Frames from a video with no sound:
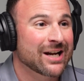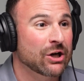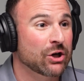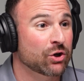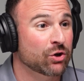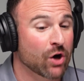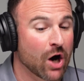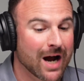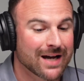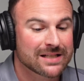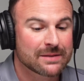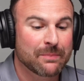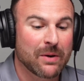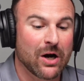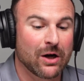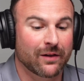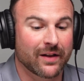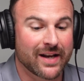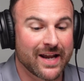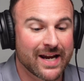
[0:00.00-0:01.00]

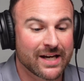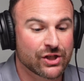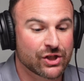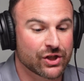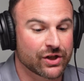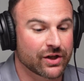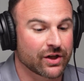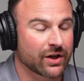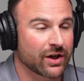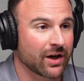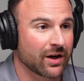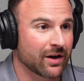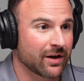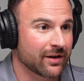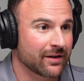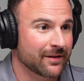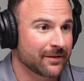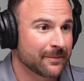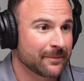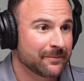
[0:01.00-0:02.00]
Cross-pollination
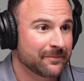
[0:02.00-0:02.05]
occurred.